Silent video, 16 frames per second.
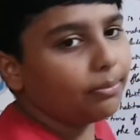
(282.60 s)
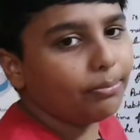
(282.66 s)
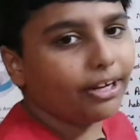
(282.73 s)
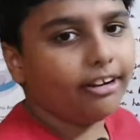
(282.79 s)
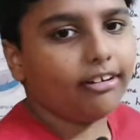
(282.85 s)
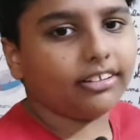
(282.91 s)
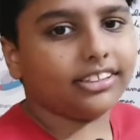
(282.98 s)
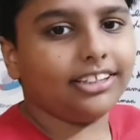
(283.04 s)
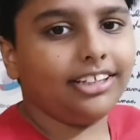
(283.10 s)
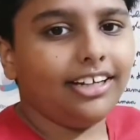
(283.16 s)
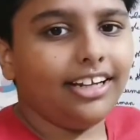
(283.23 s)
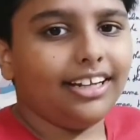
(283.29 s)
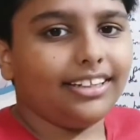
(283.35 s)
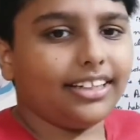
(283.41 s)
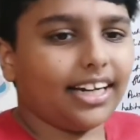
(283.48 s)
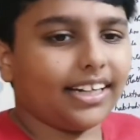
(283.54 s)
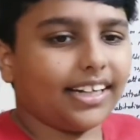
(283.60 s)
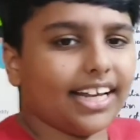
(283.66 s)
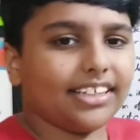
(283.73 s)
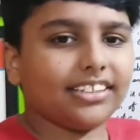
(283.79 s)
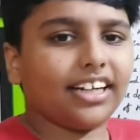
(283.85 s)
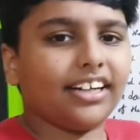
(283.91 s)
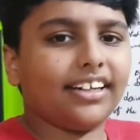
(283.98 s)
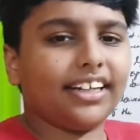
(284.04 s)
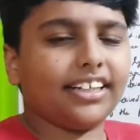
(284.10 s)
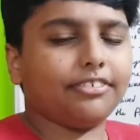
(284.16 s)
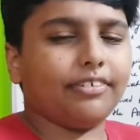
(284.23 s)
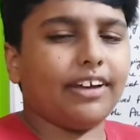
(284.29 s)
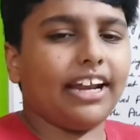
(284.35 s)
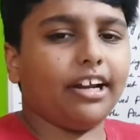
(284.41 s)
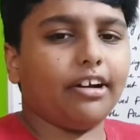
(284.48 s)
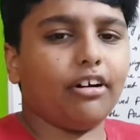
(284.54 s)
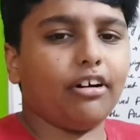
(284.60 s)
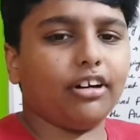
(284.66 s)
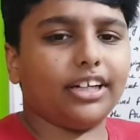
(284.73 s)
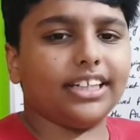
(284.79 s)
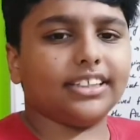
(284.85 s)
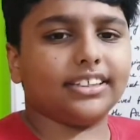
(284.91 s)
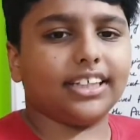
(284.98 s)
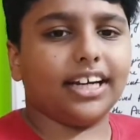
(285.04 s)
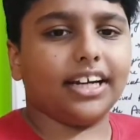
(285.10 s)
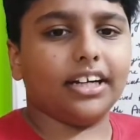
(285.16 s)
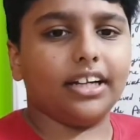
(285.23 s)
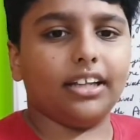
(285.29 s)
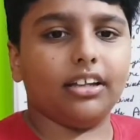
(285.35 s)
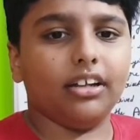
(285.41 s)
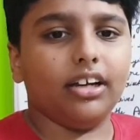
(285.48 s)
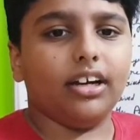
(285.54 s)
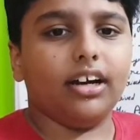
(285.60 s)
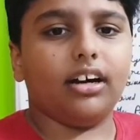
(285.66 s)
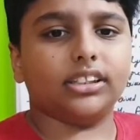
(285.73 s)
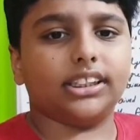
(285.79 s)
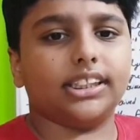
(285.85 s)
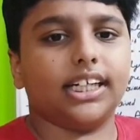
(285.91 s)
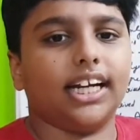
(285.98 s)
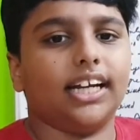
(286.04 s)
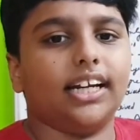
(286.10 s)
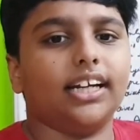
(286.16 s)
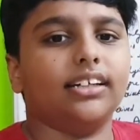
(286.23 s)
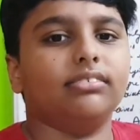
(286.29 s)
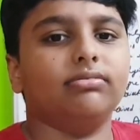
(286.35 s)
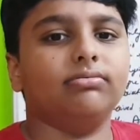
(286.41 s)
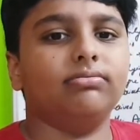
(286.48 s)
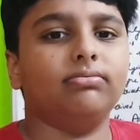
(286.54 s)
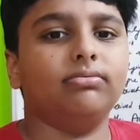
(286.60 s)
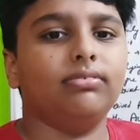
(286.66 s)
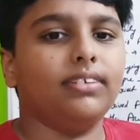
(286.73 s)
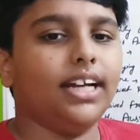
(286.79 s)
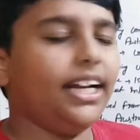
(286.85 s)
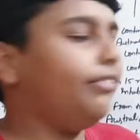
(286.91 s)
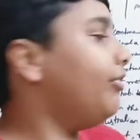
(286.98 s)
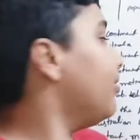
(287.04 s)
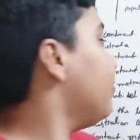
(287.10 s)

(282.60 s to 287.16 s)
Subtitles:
because the desert is very hot inside Australia. It would